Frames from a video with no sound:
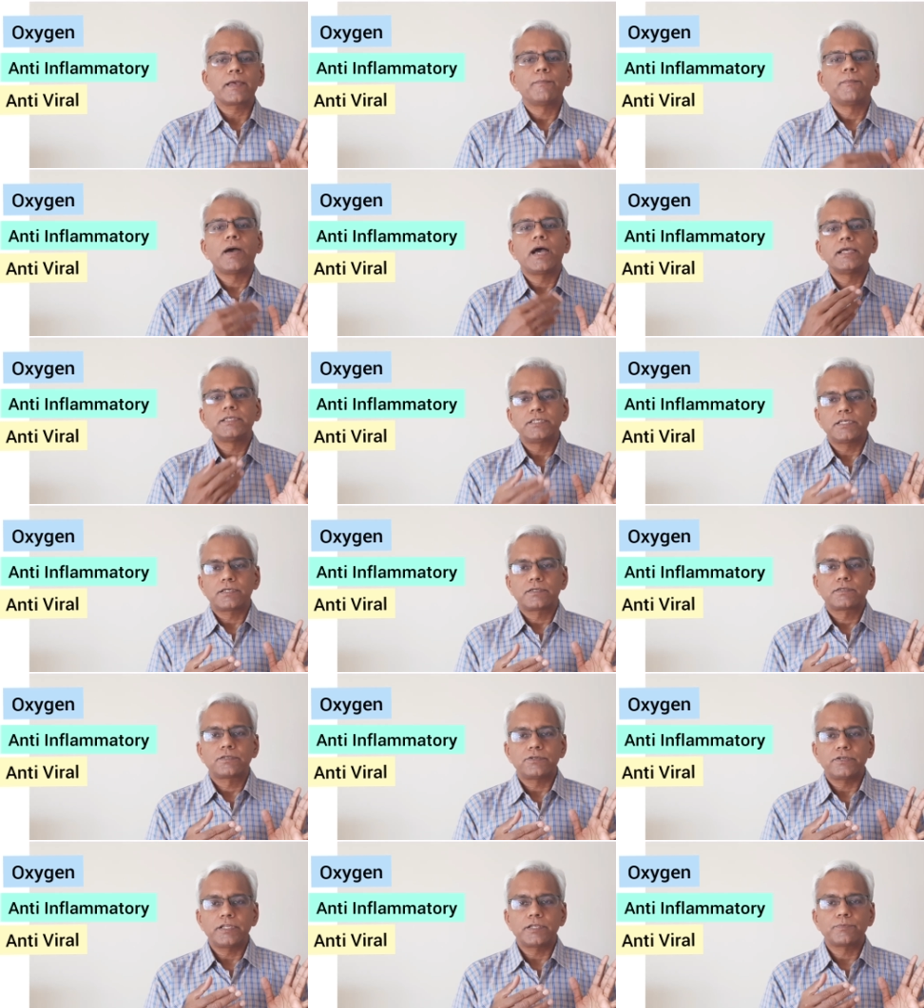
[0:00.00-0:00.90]

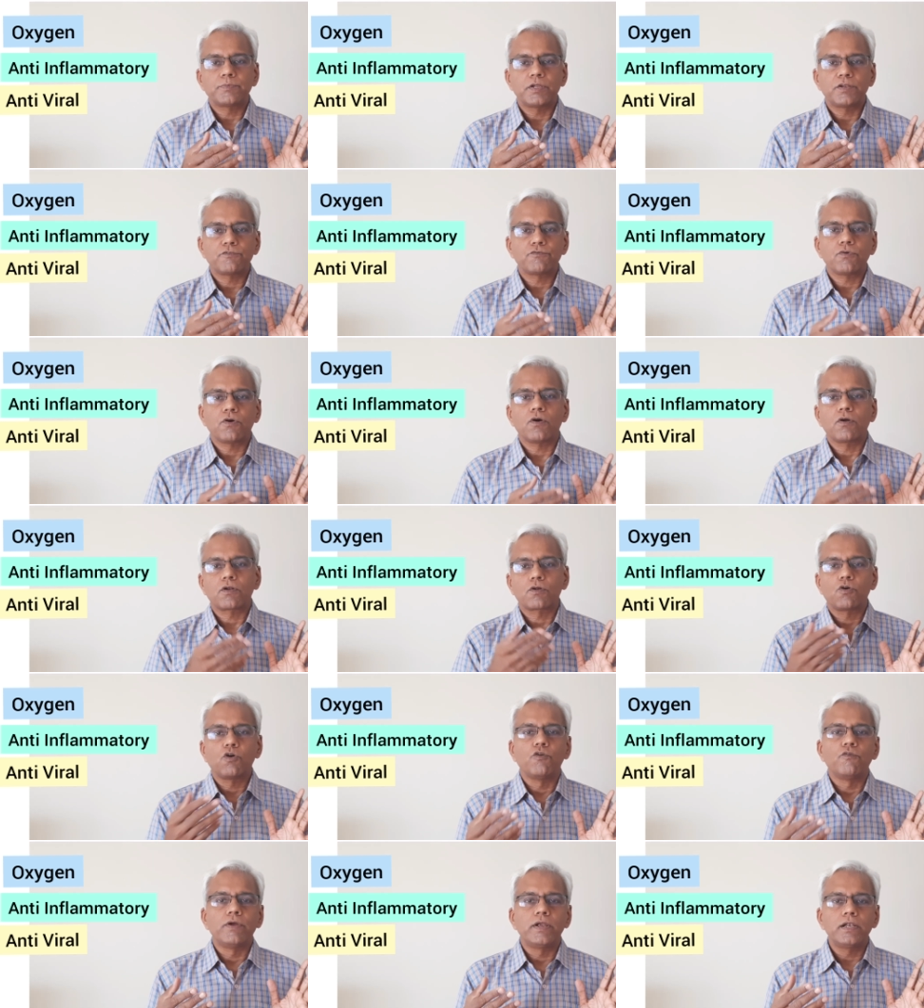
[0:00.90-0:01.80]
magic treatment for
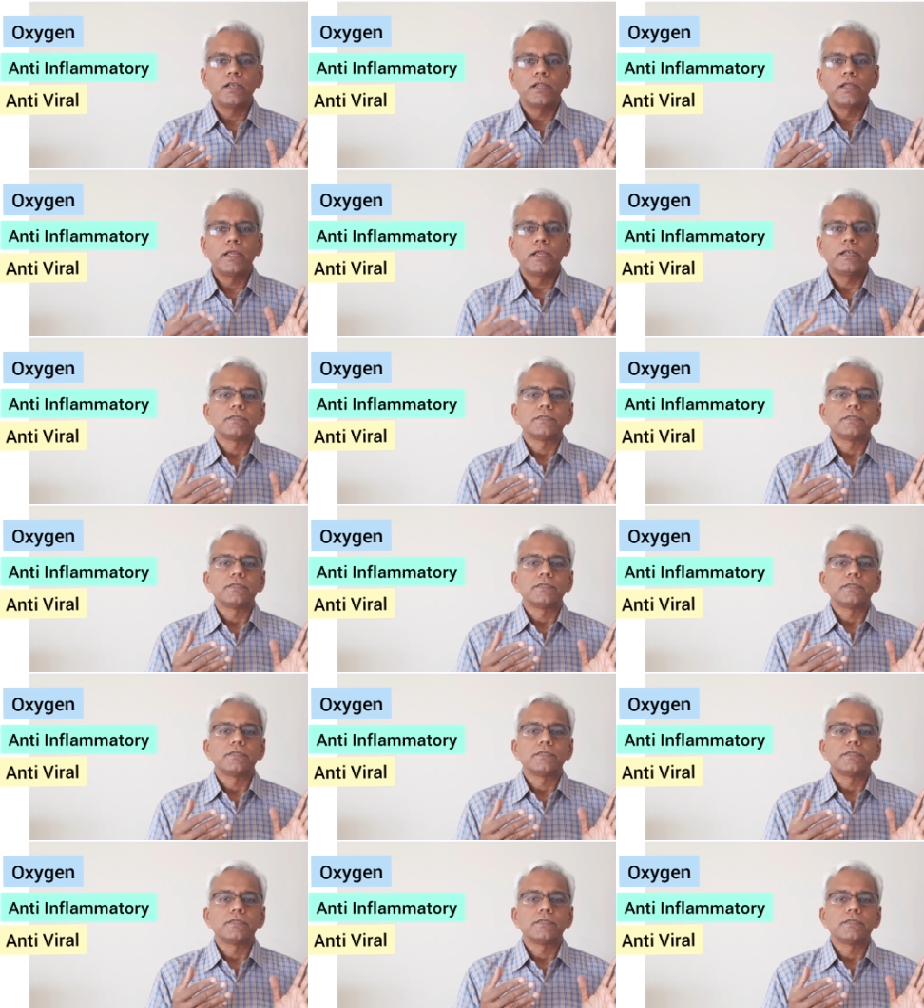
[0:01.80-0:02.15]
COVID.